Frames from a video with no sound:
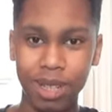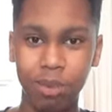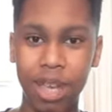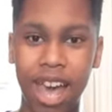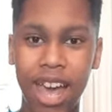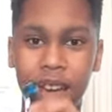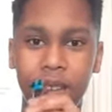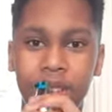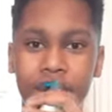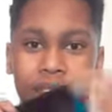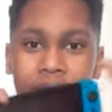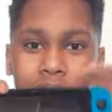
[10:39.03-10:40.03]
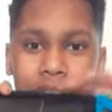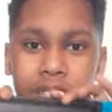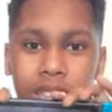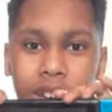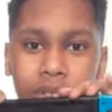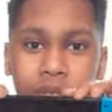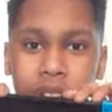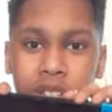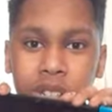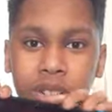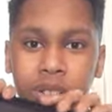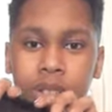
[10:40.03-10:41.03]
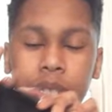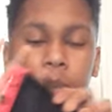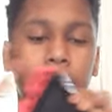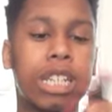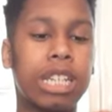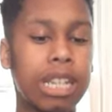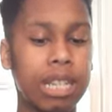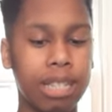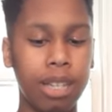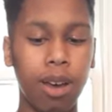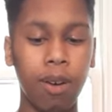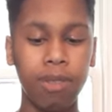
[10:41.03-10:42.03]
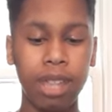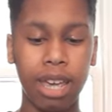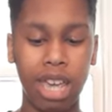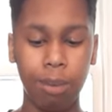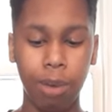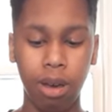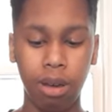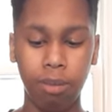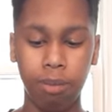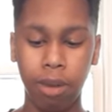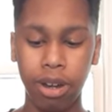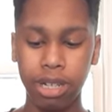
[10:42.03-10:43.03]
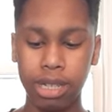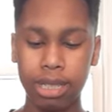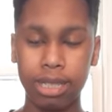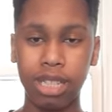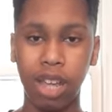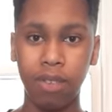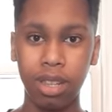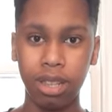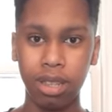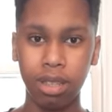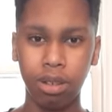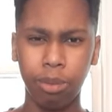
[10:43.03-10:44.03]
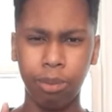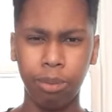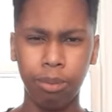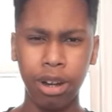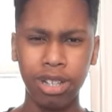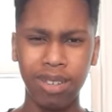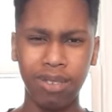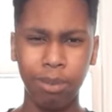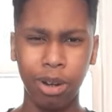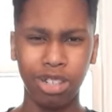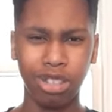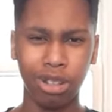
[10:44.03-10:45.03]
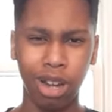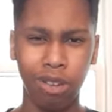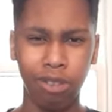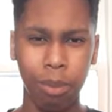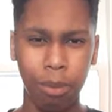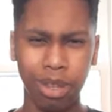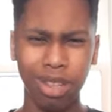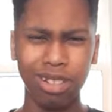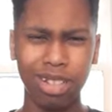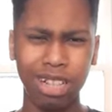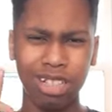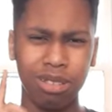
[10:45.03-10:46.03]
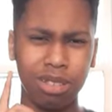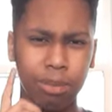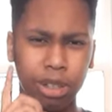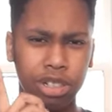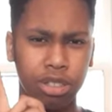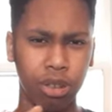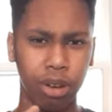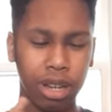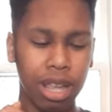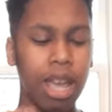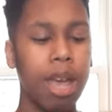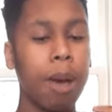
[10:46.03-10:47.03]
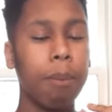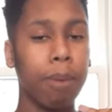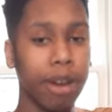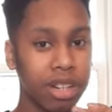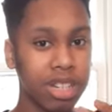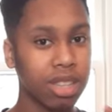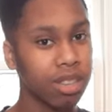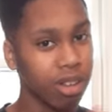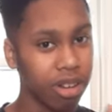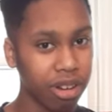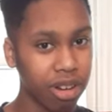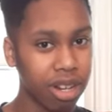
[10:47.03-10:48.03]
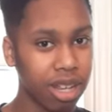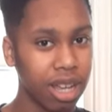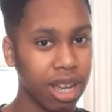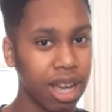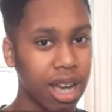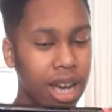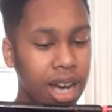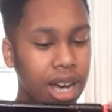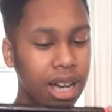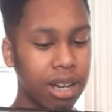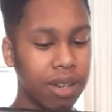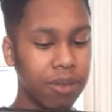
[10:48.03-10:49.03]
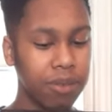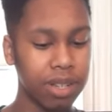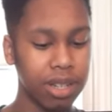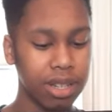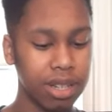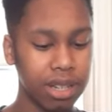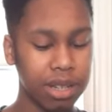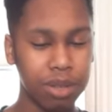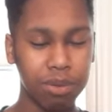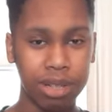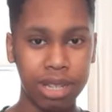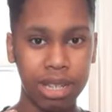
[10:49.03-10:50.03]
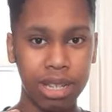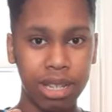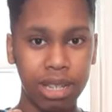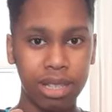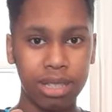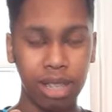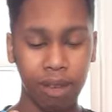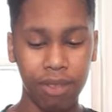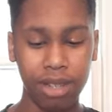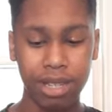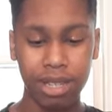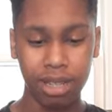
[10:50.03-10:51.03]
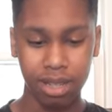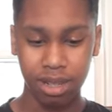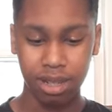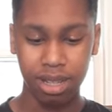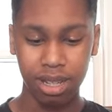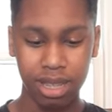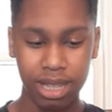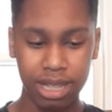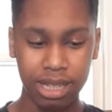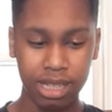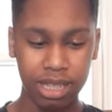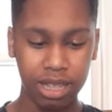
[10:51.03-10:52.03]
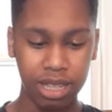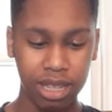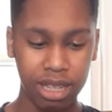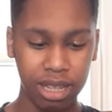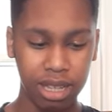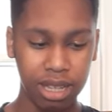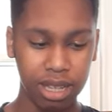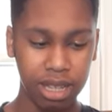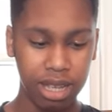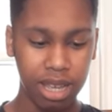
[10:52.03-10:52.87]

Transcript: we have the original Switch itself that came out March 7th, or March 7th or March 3rd, I don't remember. I think actually it's March 3rd. March 3rd of 2017. This thing,